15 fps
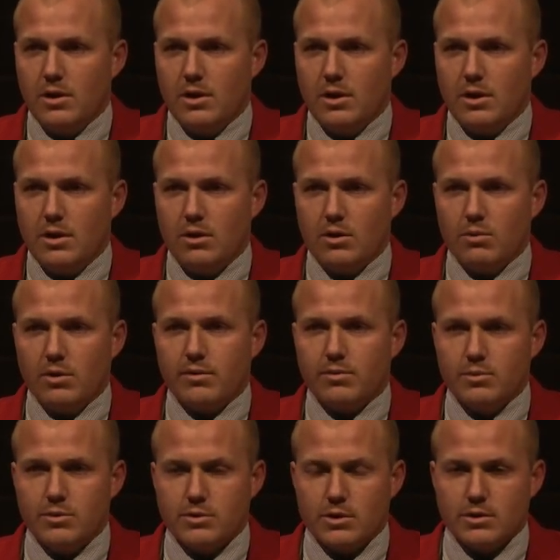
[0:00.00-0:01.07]
all the way
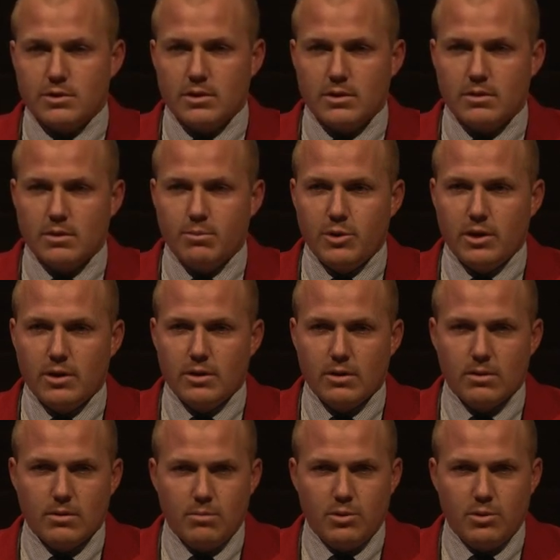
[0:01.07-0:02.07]
from New Jersey to be here.